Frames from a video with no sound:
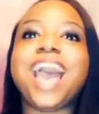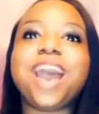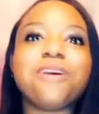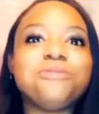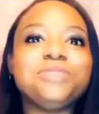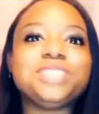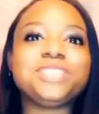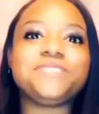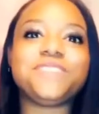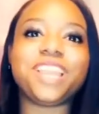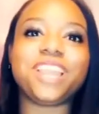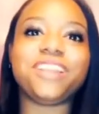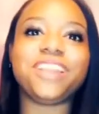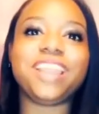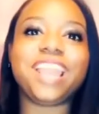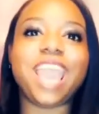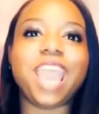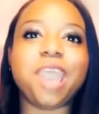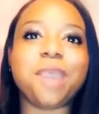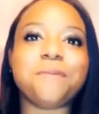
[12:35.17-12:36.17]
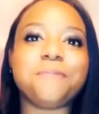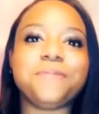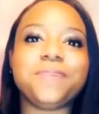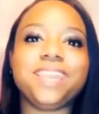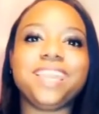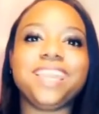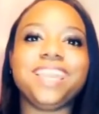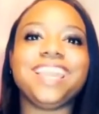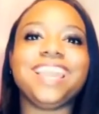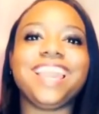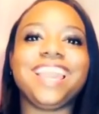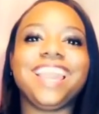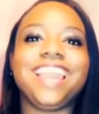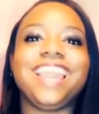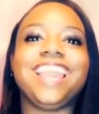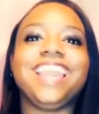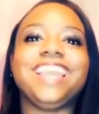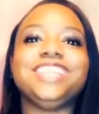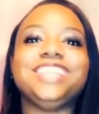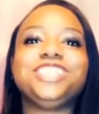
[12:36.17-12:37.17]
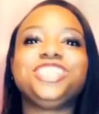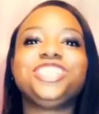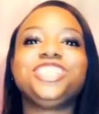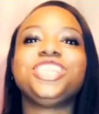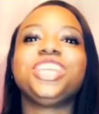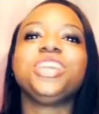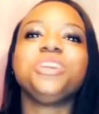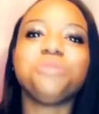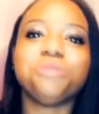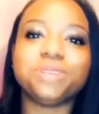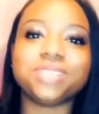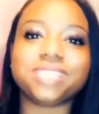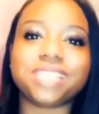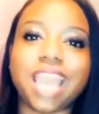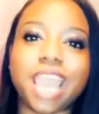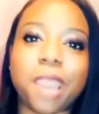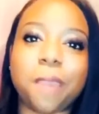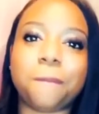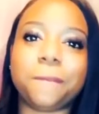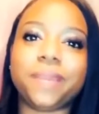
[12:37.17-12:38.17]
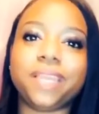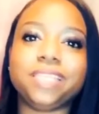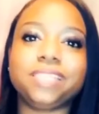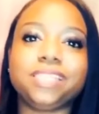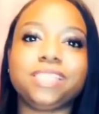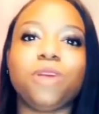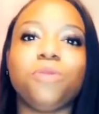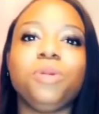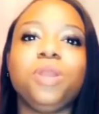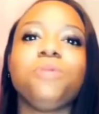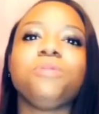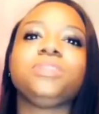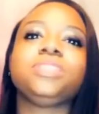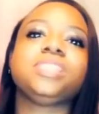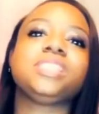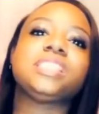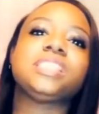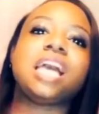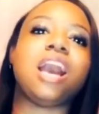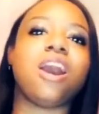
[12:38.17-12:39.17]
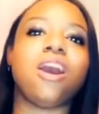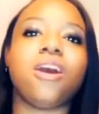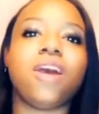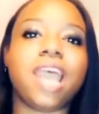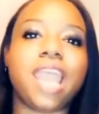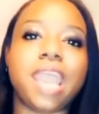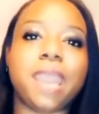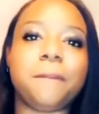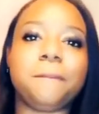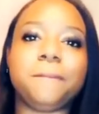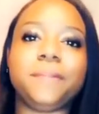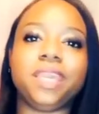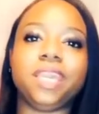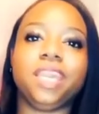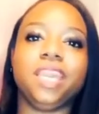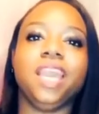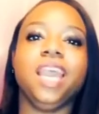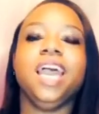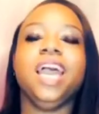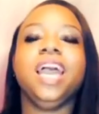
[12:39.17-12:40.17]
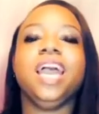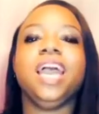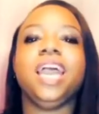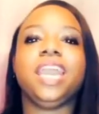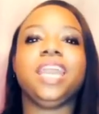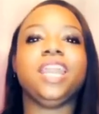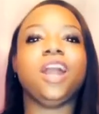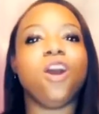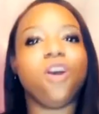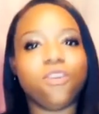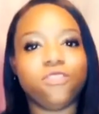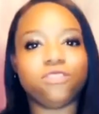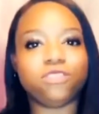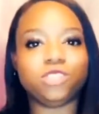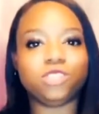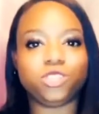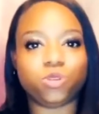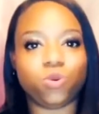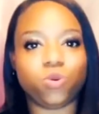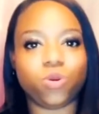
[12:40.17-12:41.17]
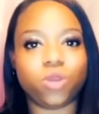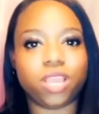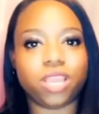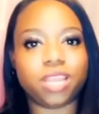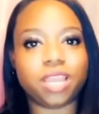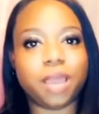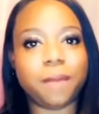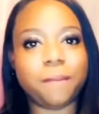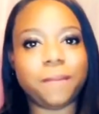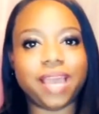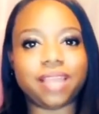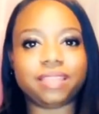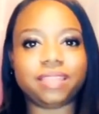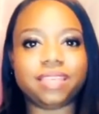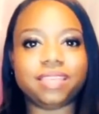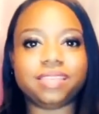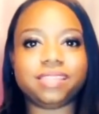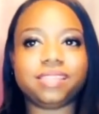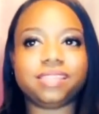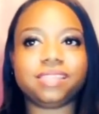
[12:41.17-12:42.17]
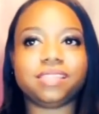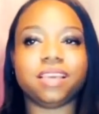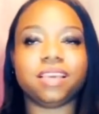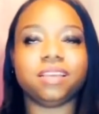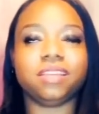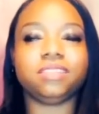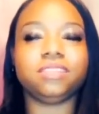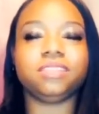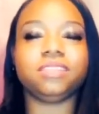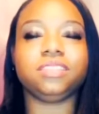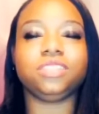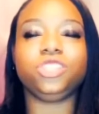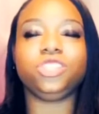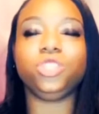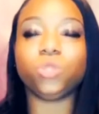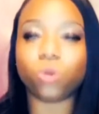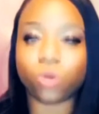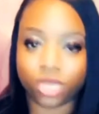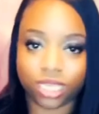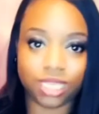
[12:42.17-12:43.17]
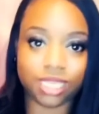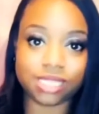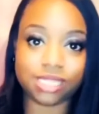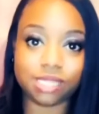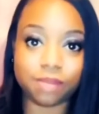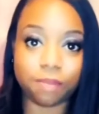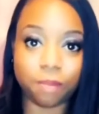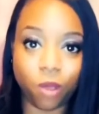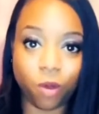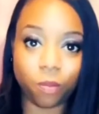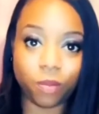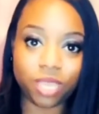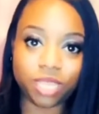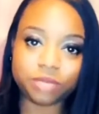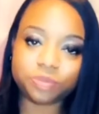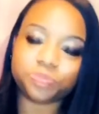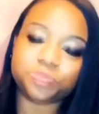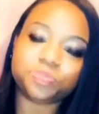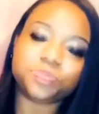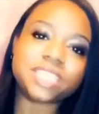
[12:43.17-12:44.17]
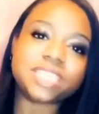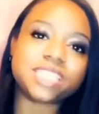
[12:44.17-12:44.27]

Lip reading: I was very happy, and she was happy. So we were just all happy and overjoyed about this joyous moment.